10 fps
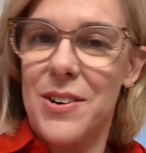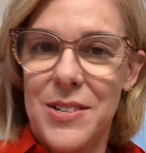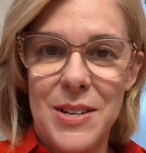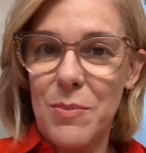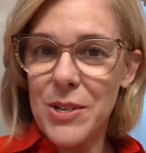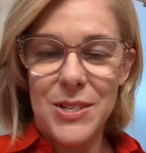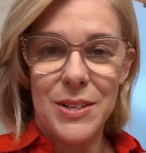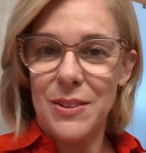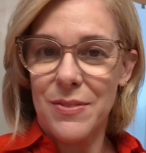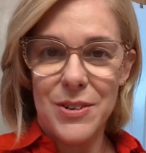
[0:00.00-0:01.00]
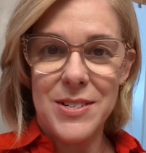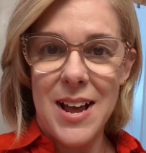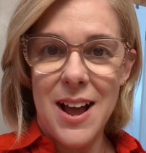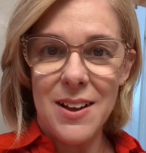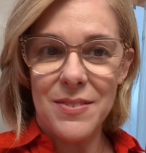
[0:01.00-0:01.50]
someone took the first
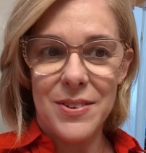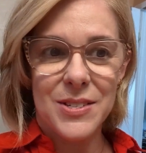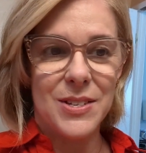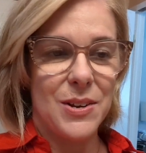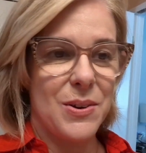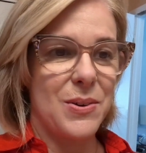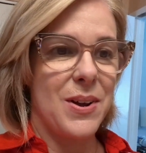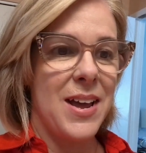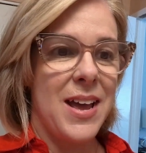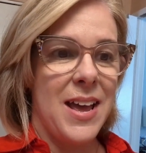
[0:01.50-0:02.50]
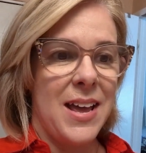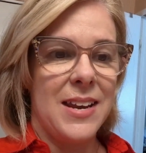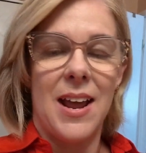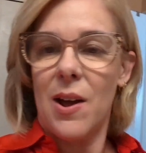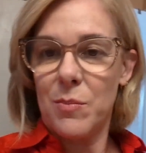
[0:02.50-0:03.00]
half. So
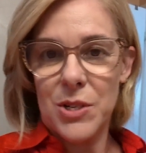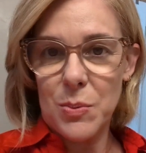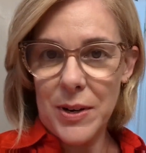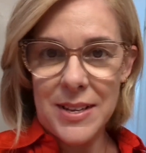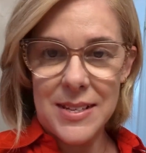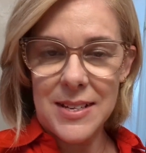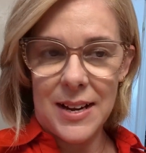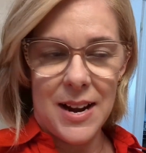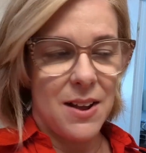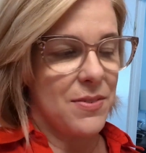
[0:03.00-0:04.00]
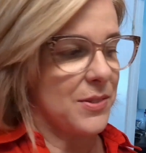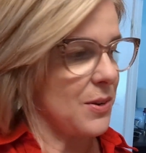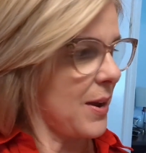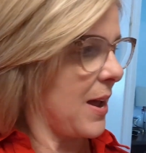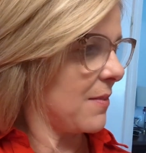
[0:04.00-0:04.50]
now I'm just working the second half.
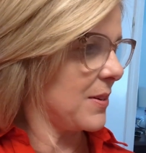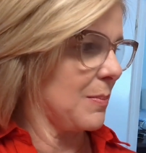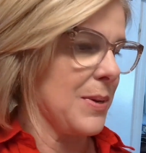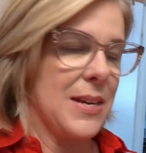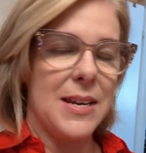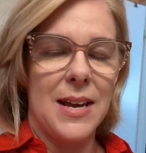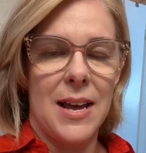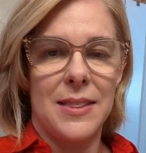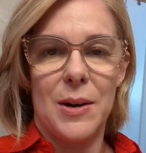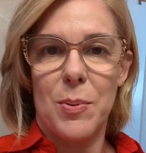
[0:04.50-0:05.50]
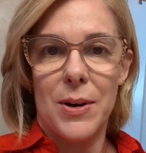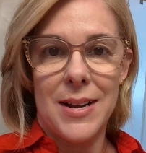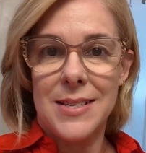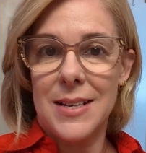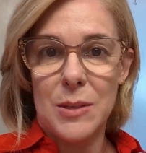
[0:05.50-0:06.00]
So I have to be at the airport
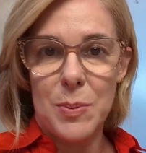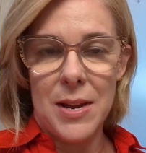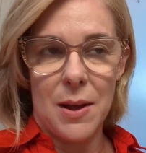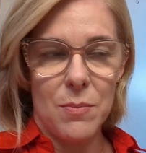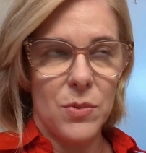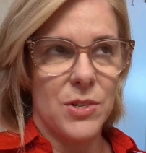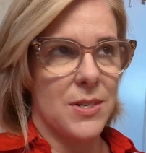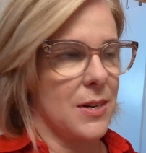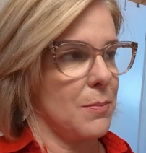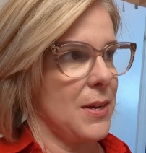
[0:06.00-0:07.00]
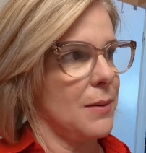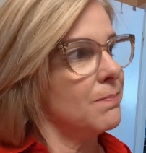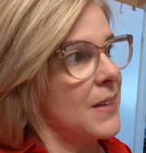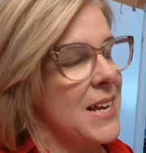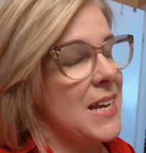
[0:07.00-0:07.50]
at 6 p.m., which is going to be
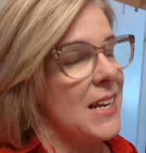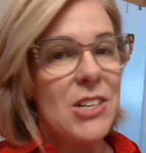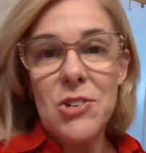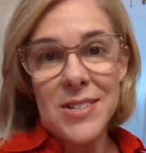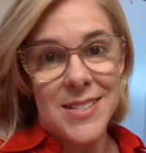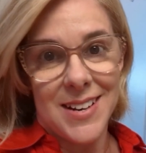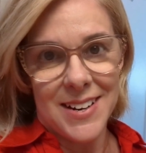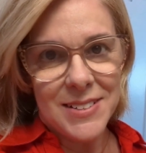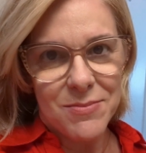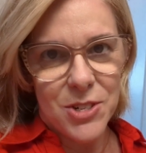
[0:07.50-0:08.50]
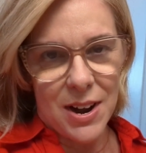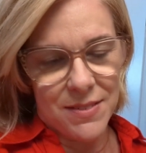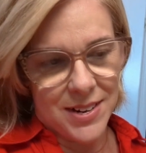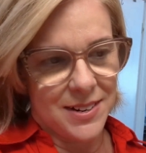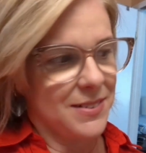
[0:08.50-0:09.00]
interesting,
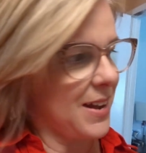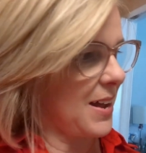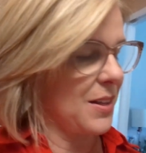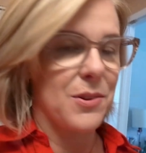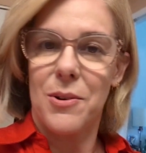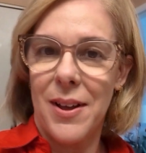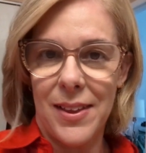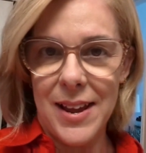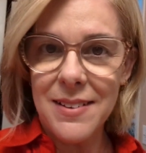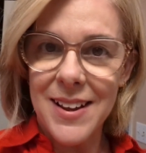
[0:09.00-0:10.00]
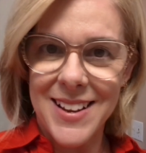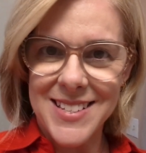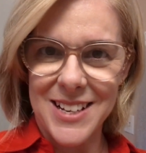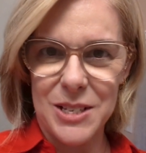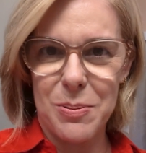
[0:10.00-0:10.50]
driving through LA at
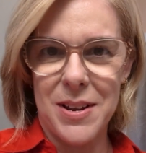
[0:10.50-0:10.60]
6